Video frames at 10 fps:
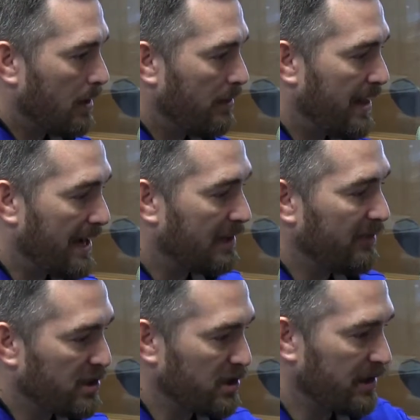That
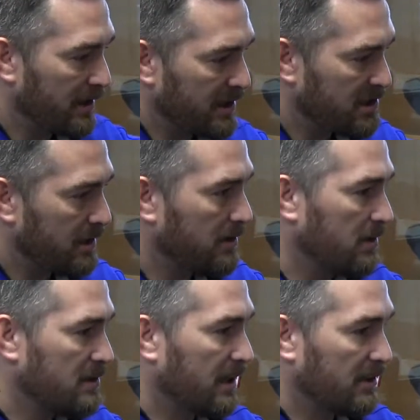conviction then gets sent to
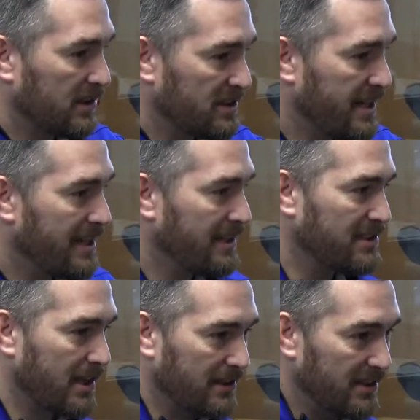the Secretary of State, and the
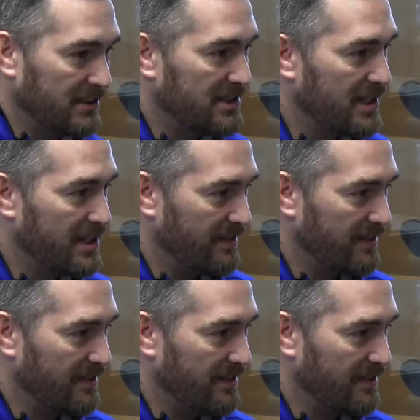Secretary of State,